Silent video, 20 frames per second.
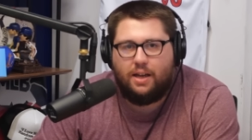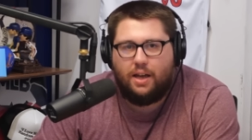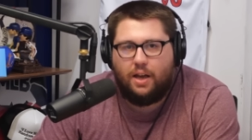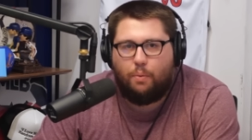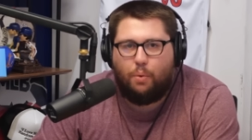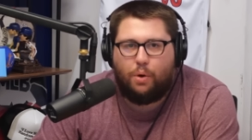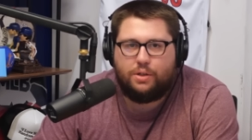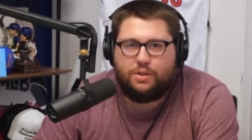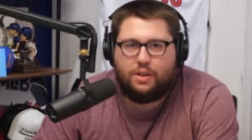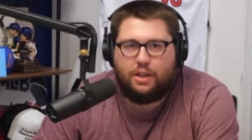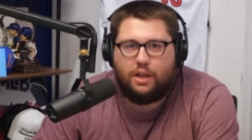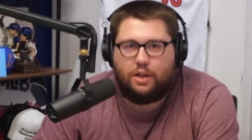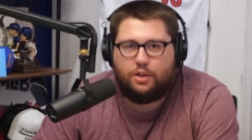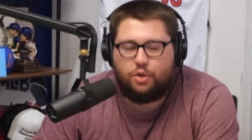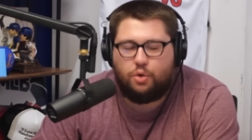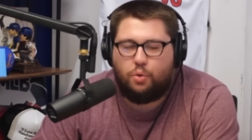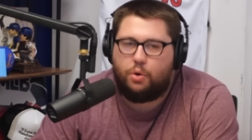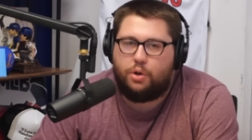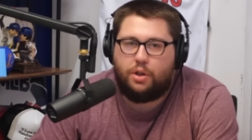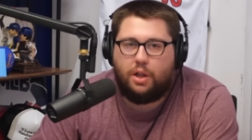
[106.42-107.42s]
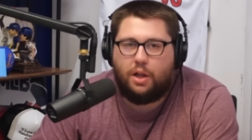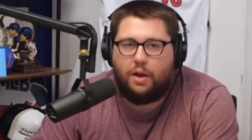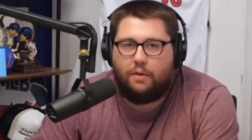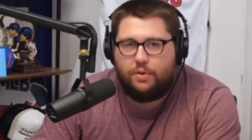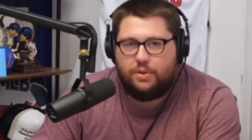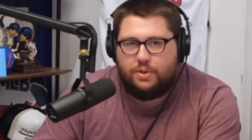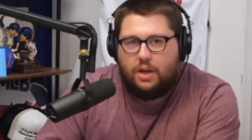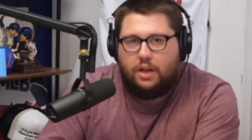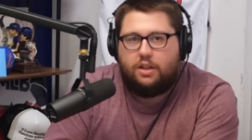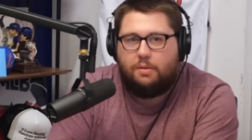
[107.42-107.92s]
It wasn't that Jordan Love
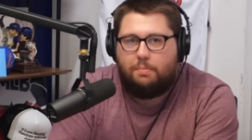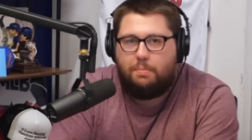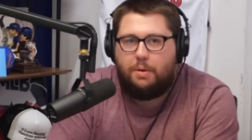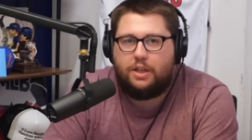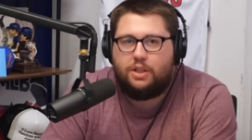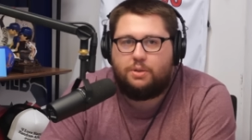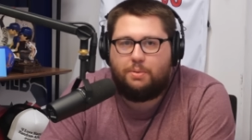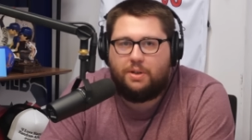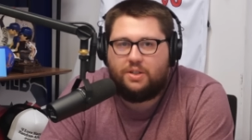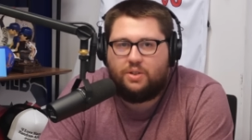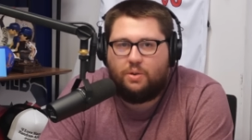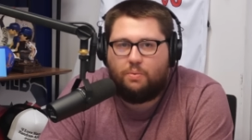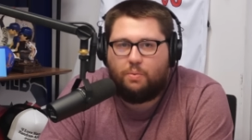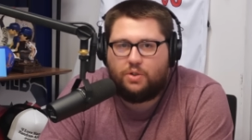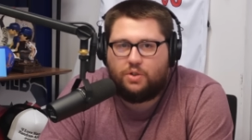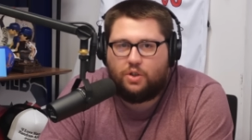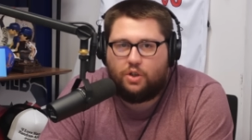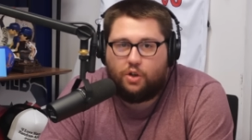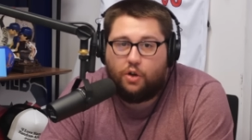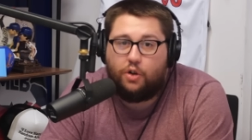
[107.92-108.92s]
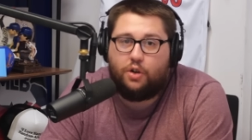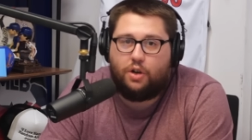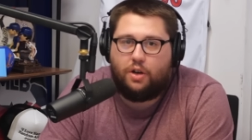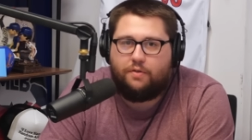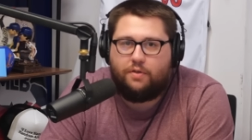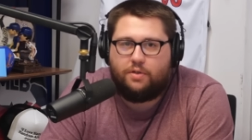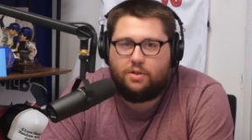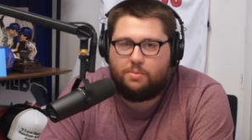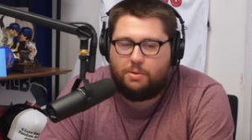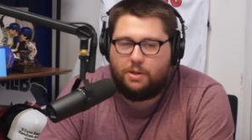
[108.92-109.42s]
was on the bench because he wasn't good
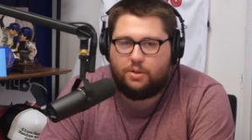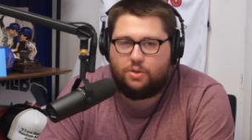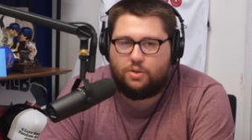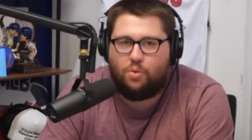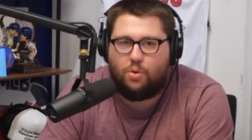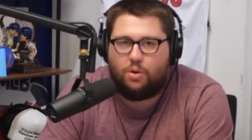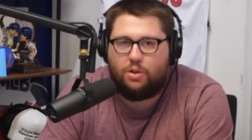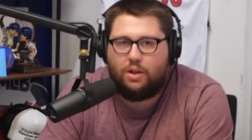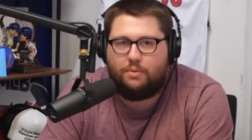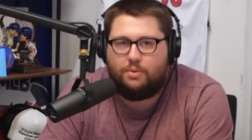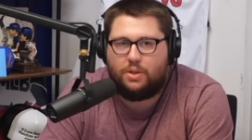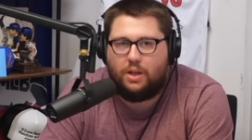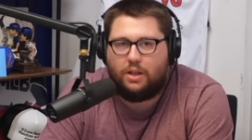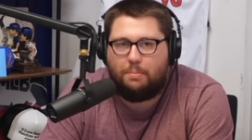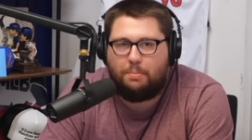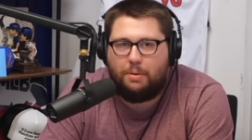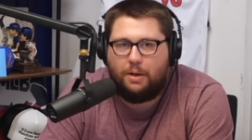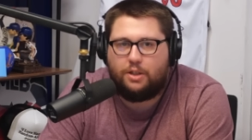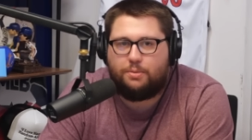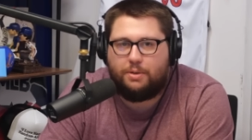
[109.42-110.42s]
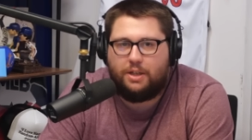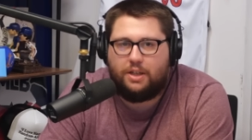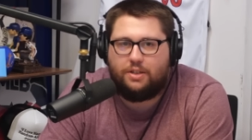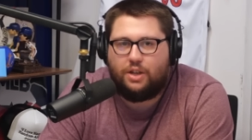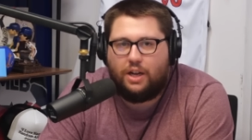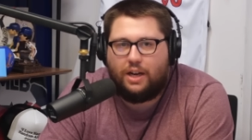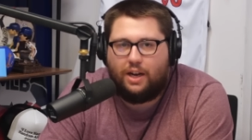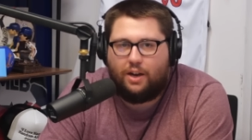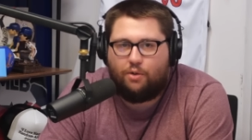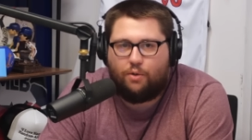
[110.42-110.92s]
enough. It's because Jordan Love was on the bench because
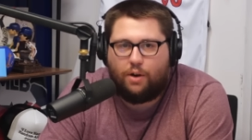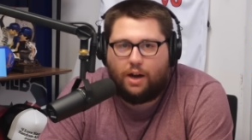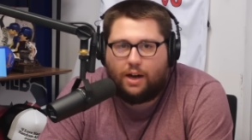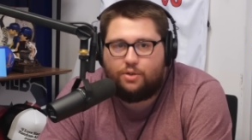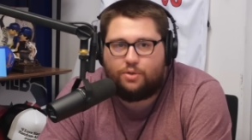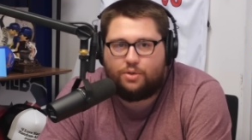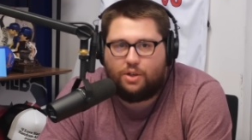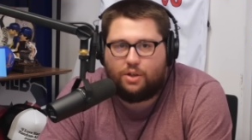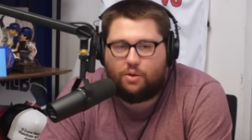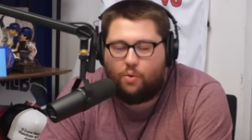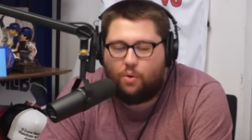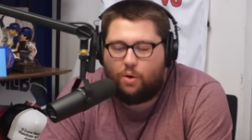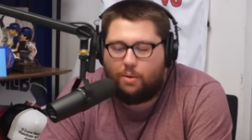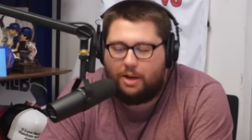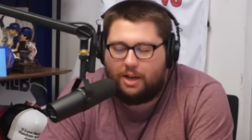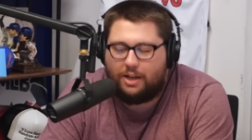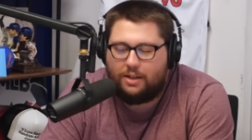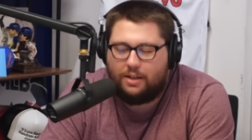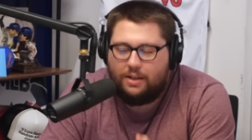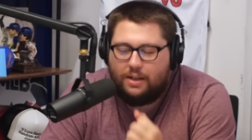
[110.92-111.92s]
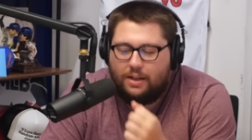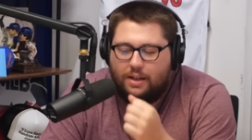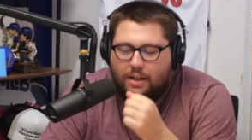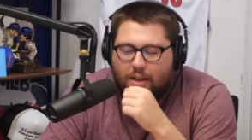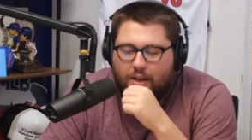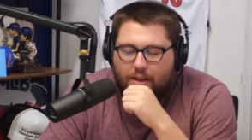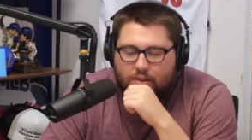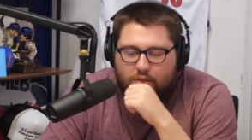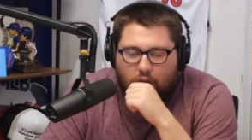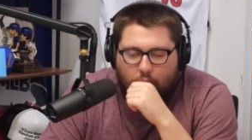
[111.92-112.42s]
he had Aaron Rodgers at quarterback.
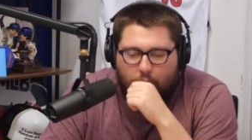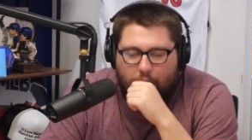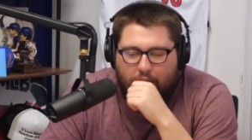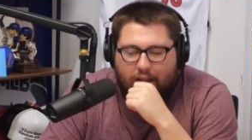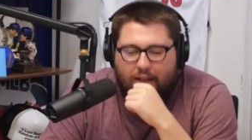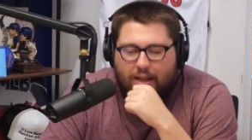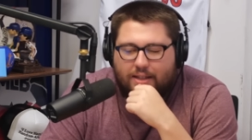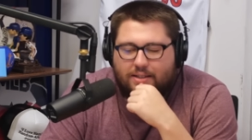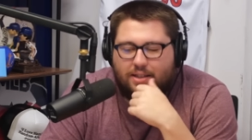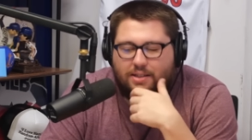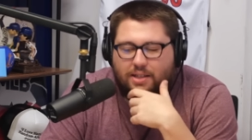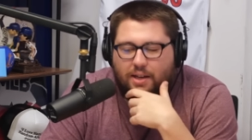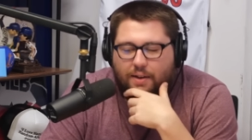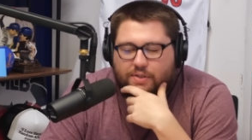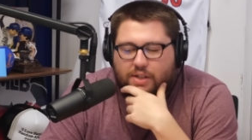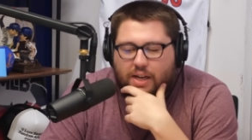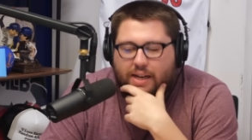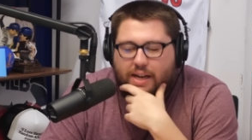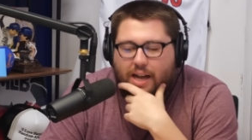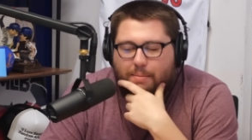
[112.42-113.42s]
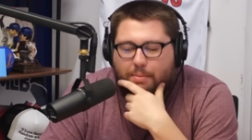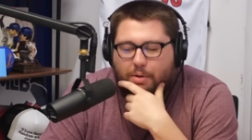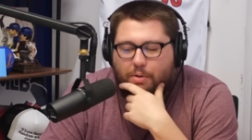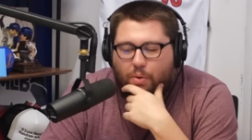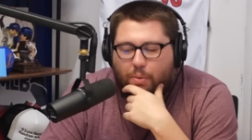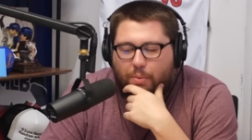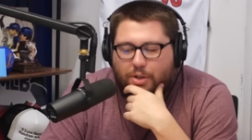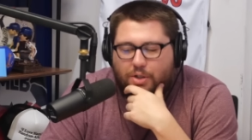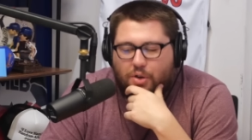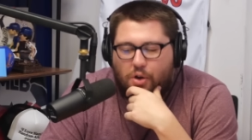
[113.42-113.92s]
So it, it's a tough dynamic
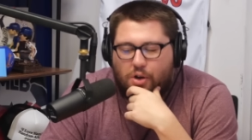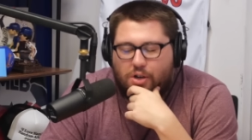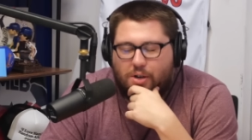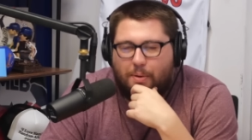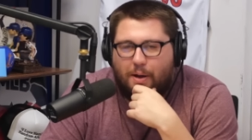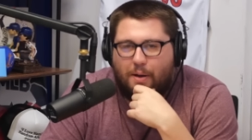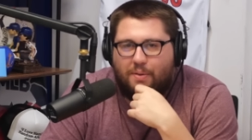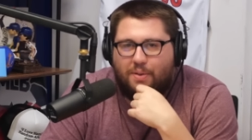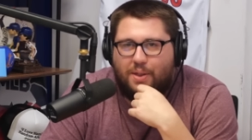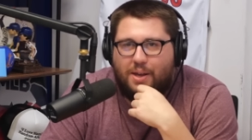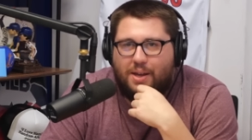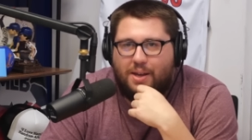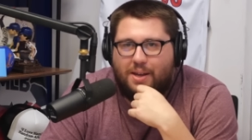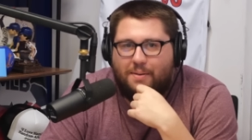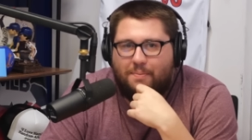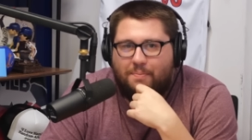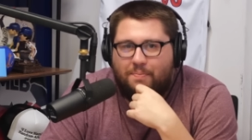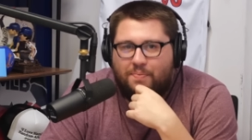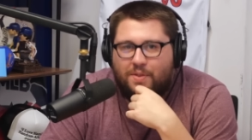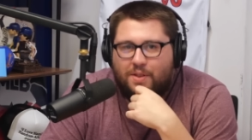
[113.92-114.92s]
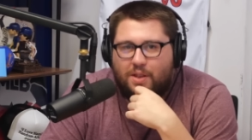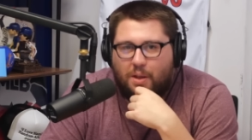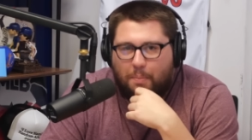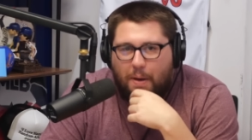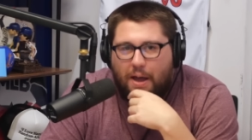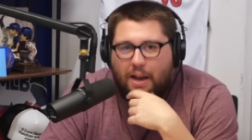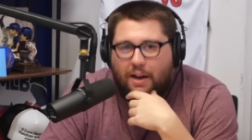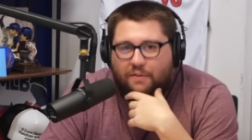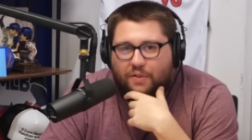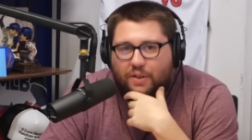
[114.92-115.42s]
where we talk about the the
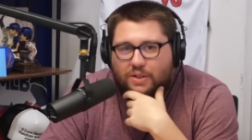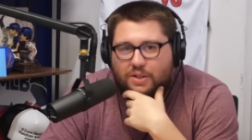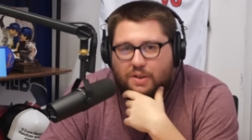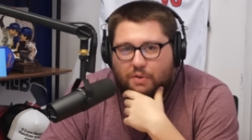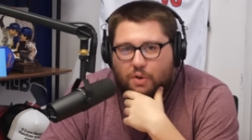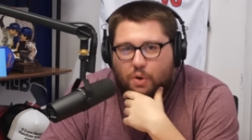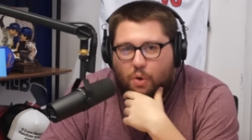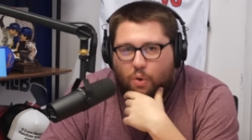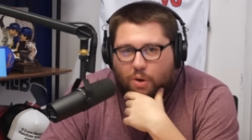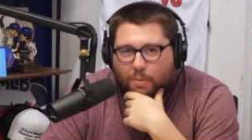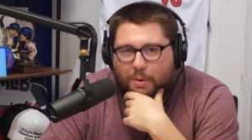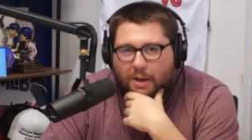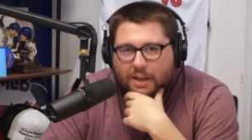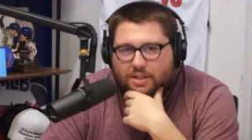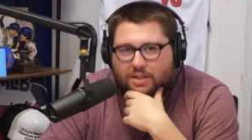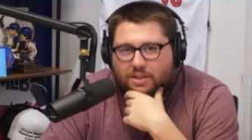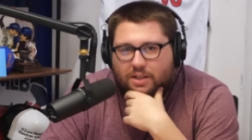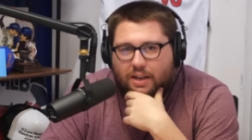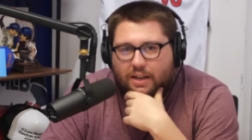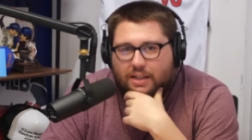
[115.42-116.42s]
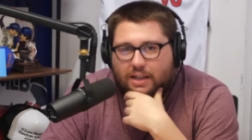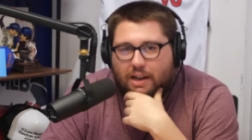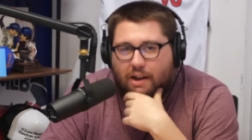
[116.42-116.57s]
benefits of a quarterback sitting.